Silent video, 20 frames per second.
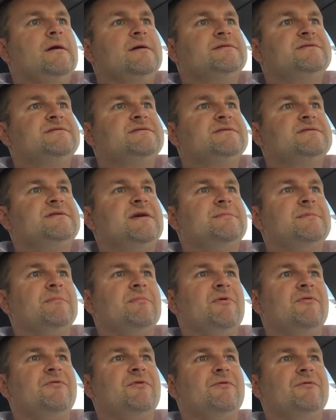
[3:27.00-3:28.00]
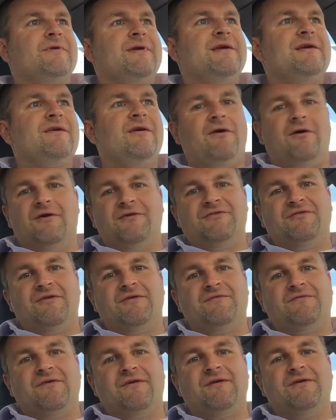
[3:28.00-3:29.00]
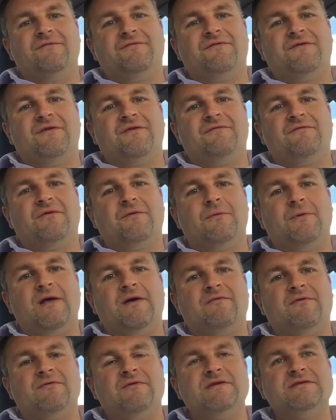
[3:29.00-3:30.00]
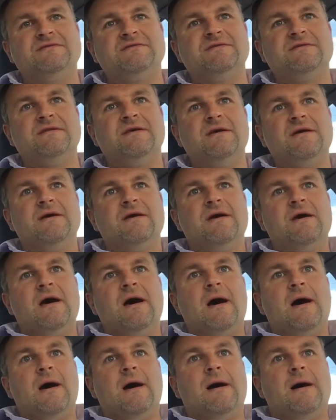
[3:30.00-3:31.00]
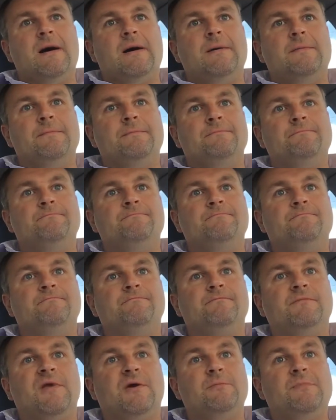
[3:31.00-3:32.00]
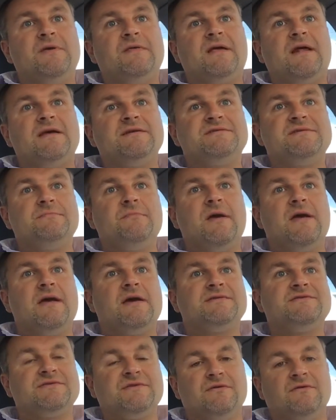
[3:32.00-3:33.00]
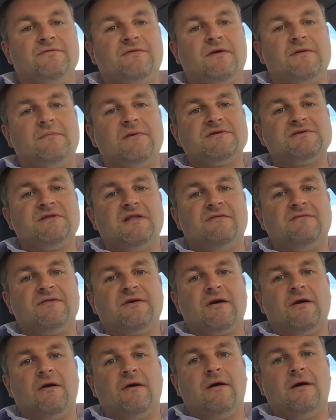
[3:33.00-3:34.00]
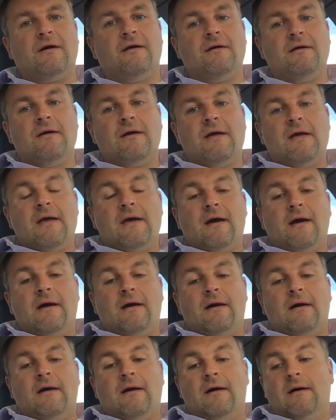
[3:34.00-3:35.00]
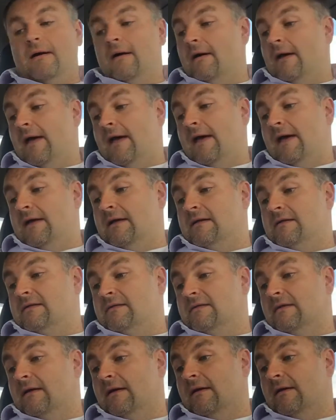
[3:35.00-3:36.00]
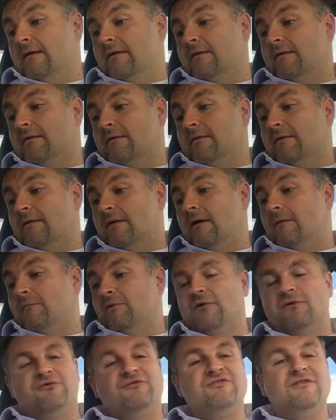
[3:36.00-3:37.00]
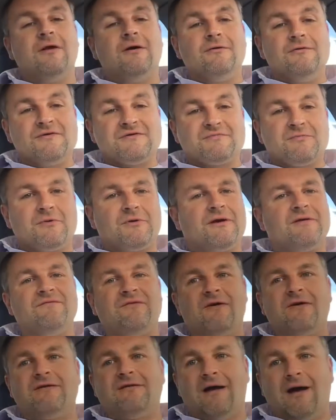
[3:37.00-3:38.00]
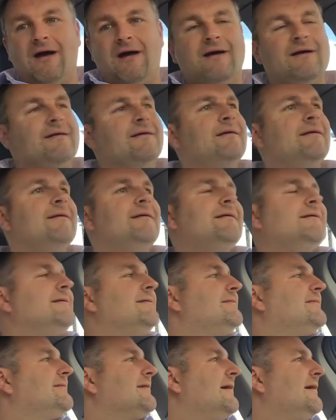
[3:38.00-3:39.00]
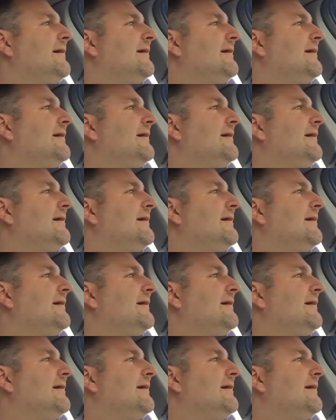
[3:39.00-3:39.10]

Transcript: susceptible for recalls for whatever reason. Be that as it may, I still very much love the car, and I'm a little slow this morning. I'm very tired. It's